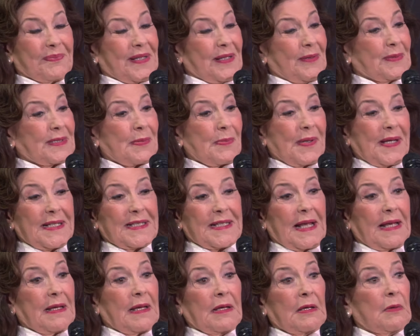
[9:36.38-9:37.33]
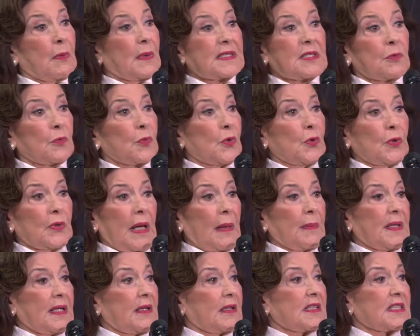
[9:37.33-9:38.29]
was amazing. He wasn't rude. I
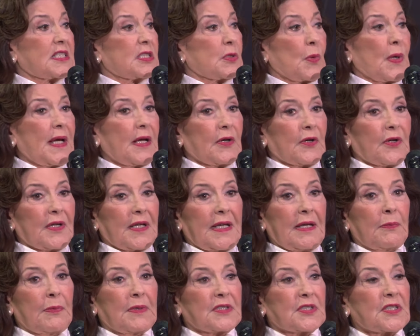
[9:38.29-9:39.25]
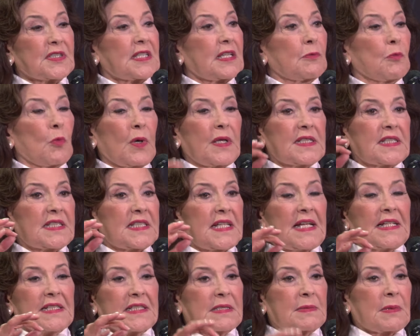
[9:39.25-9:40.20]
mean, he didn't swear. He would just, in one
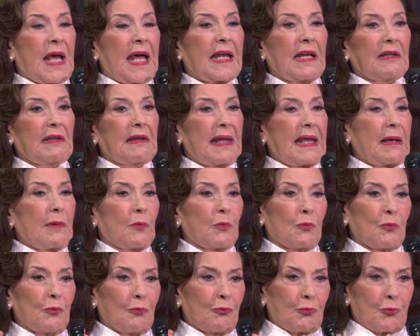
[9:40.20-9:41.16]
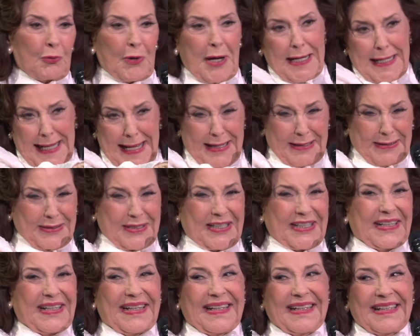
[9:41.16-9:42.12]
sentence, kind of lay him right out.
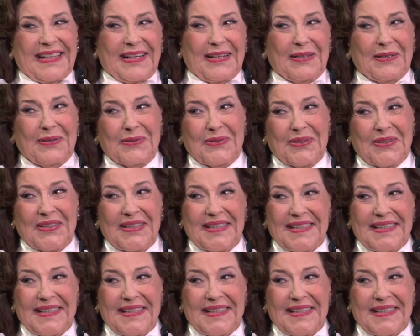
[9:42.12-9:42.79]
You know? Yeah.